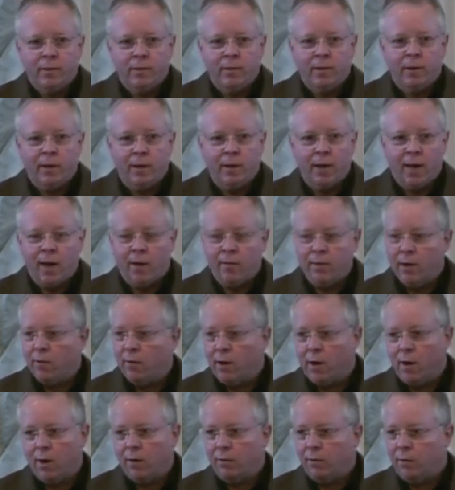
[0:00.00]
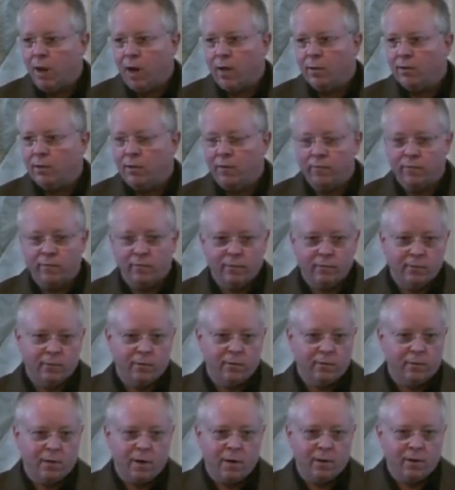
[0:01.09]
Now, there are lots of
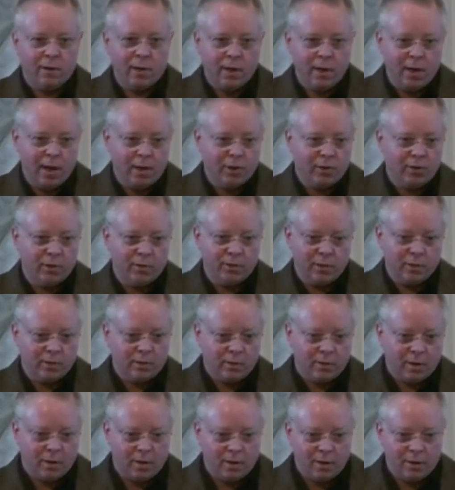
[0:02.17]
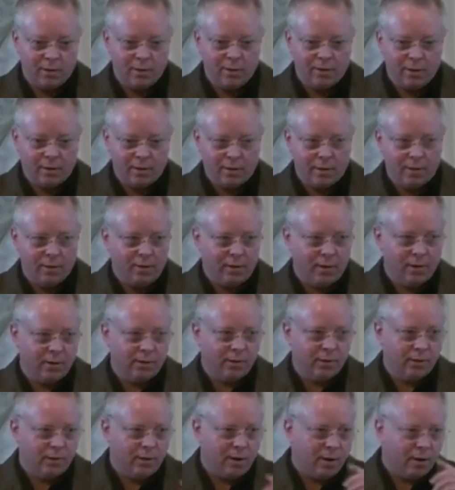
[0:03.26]
congregations that start that are
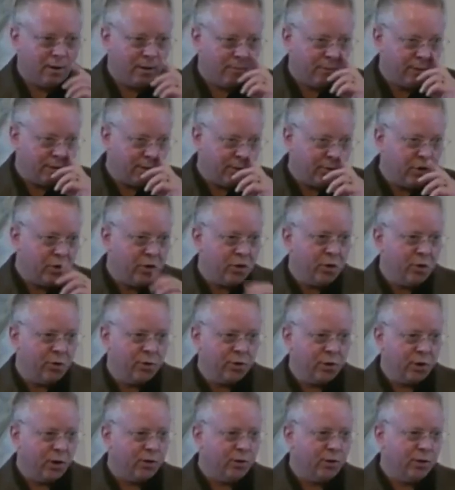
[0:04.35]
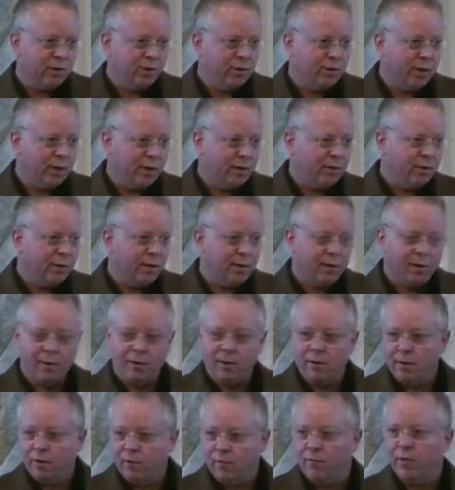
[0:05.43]
call themselves UU churches that
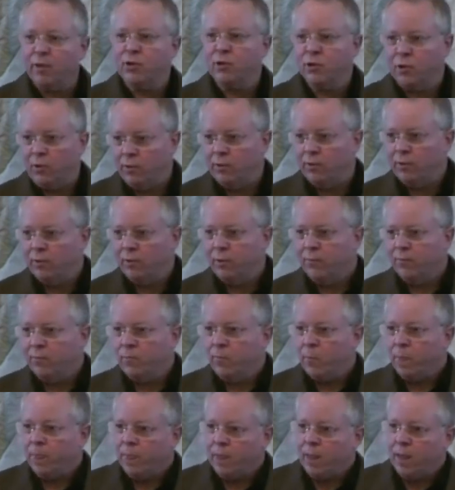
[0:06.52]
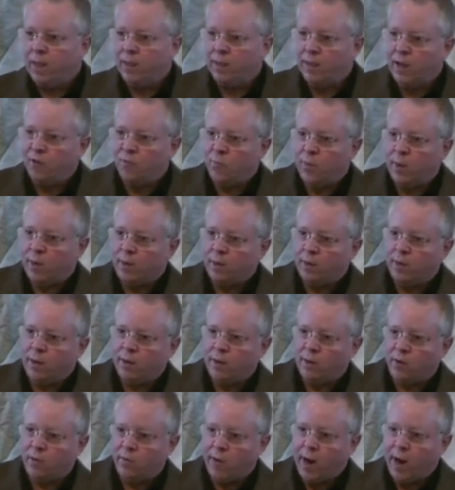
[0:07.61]
aren't official, and they've been
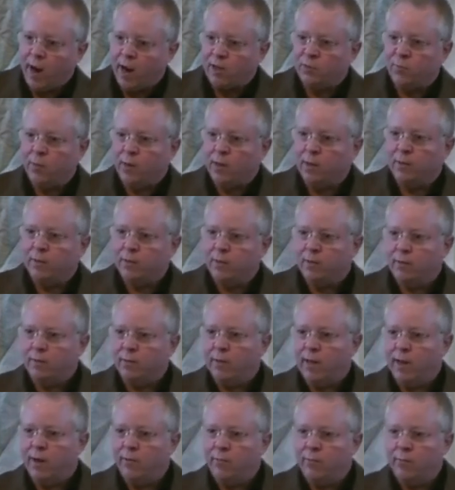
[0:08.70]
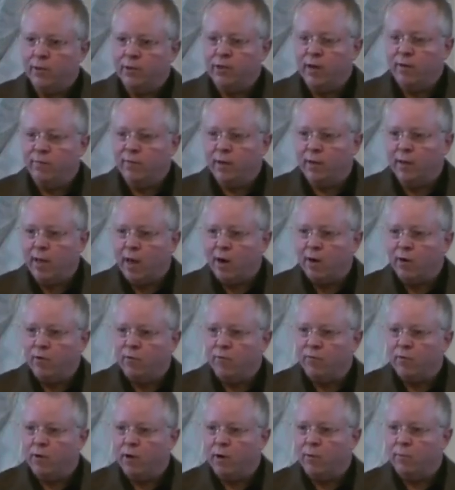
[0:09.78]
unharassed. But they received a letter
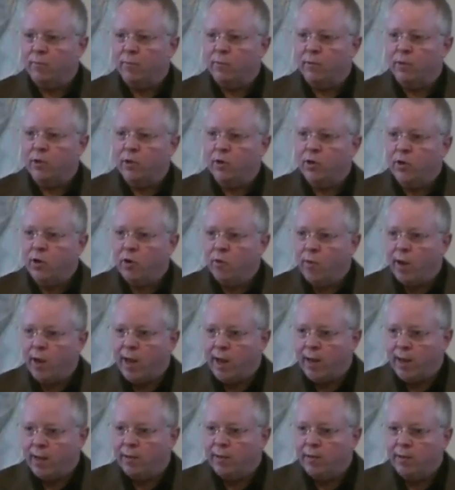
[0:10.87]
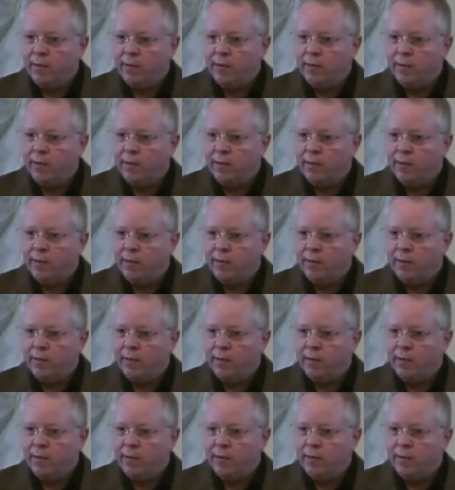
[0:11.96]
from the UUA